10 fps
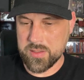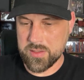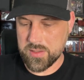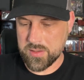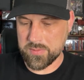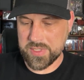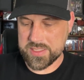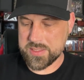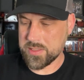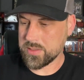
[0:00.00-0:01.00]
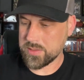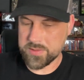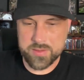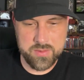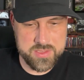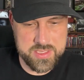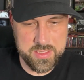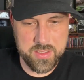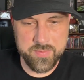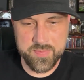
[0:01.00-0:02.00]
All right, set
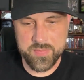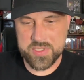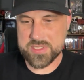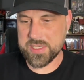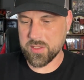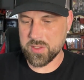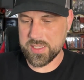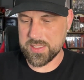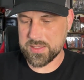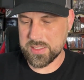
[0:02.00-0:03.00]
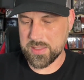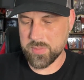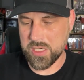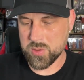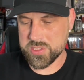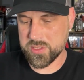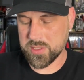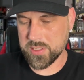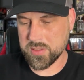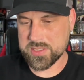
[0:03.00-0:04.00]
it up. Let's take a look at the poster
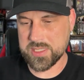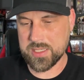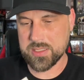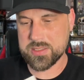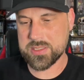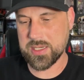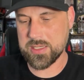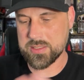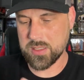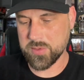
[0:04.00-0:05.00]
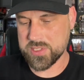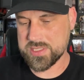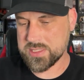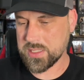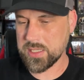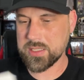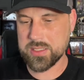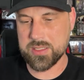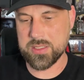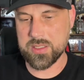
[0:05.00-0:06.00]
here. Looks like it's a
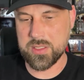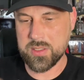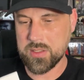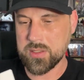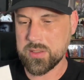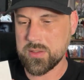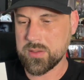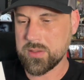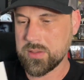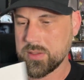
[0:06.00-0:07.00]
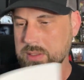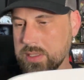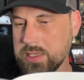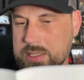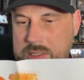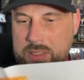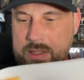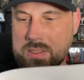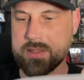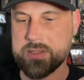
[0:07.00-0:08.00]
double-sided. Yes, it
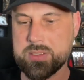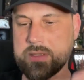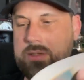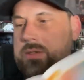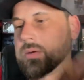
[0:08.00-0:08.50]
is. So